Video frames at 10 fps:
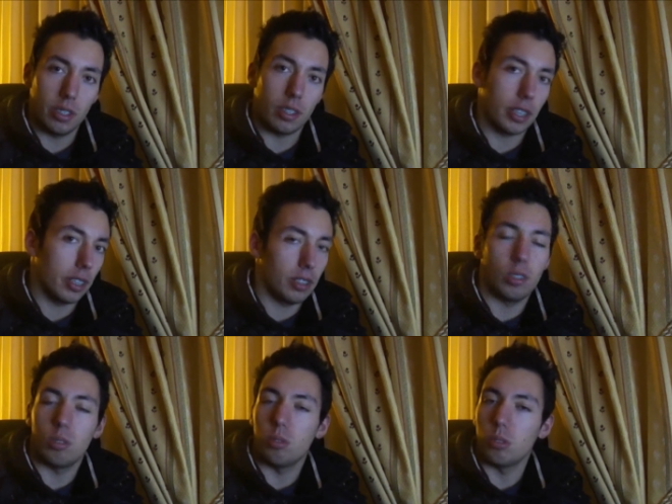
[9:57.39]
Okay,
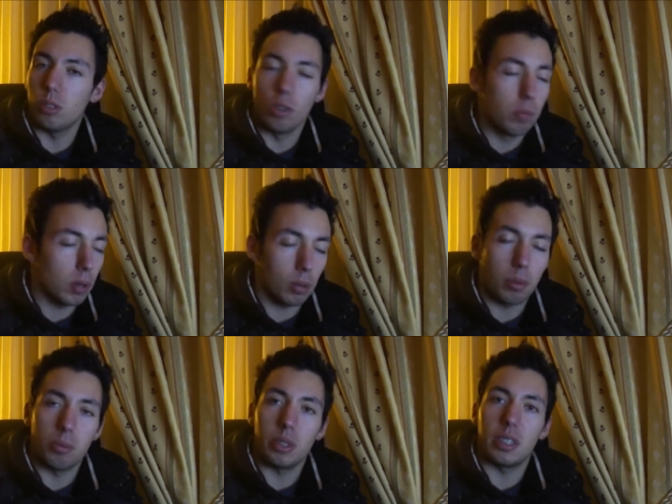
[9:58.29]
no, no
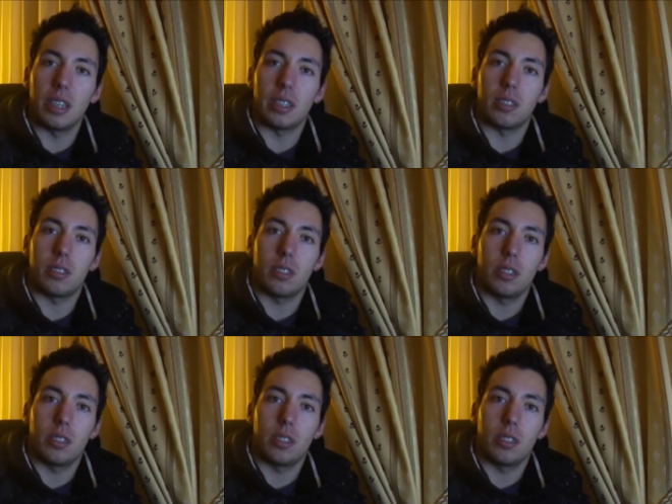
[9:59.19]
problem with that.